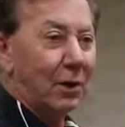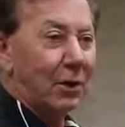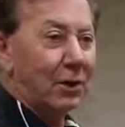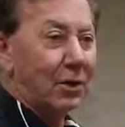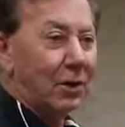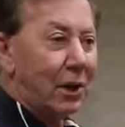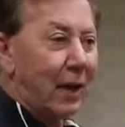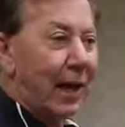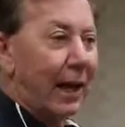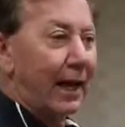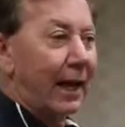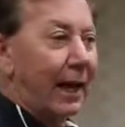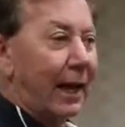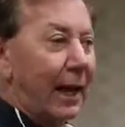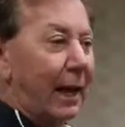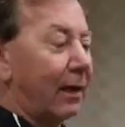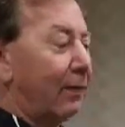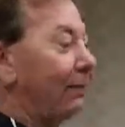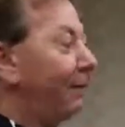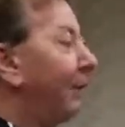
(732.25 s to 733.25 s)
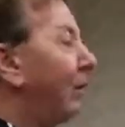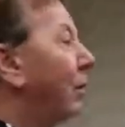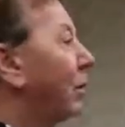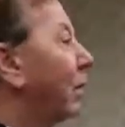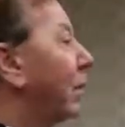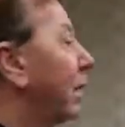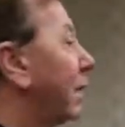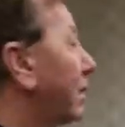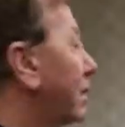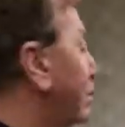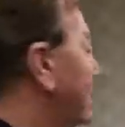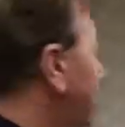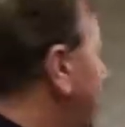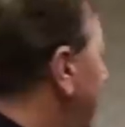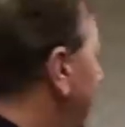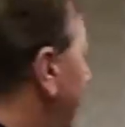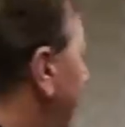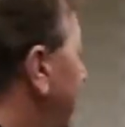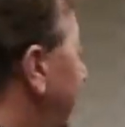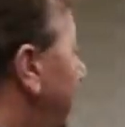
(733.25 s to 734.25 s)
slightly out of focus.